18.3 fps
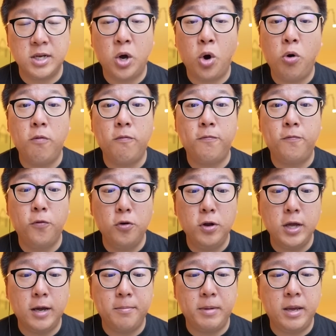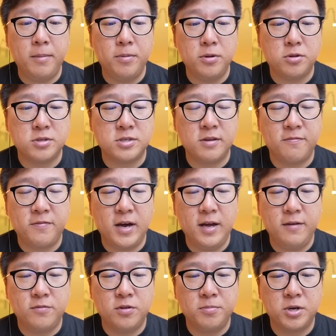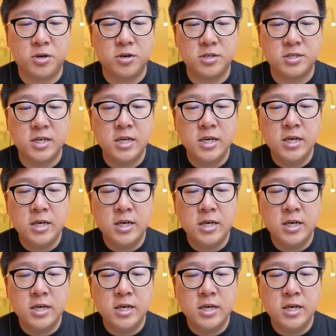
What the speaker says: Hopefully I'm able to survive though, because